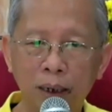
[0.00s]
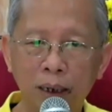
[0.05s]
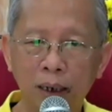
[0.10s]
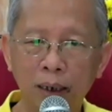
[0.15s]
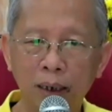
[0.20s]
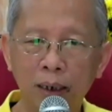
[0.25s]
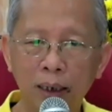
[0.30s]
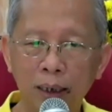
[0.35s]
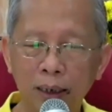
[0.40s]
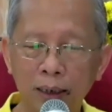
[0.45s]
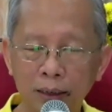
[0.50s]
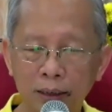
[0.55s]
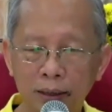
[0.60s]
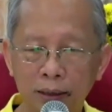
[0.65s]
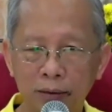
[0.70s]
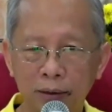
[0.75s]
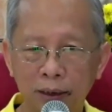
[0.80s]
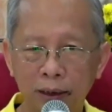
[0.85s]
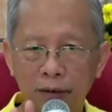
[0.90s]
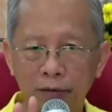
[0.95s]
Unless
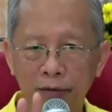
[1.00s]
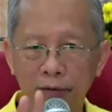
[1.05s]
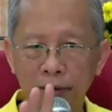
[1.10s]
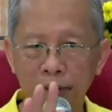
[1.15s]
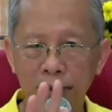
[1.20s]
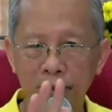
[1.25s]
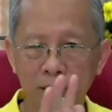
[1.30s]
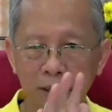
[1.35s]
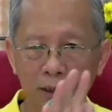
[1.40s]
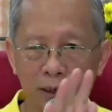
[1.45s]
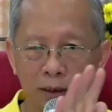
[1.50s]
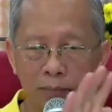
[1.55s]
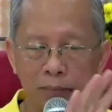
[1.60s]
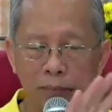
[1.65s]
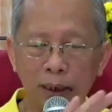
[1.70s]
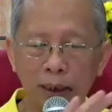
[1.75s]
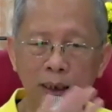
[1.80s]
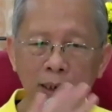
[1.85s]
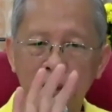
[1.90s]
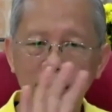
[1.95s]
you have
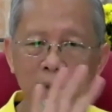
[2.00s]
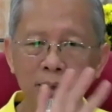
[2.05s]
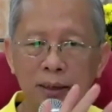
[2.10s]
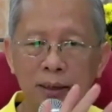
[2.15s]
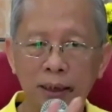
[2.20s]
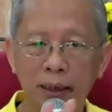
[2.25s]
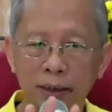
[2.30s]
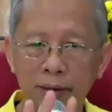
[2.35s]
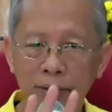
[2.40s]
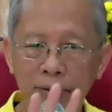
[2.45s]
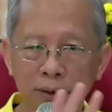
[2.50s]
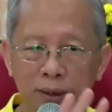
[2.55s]
stabilized that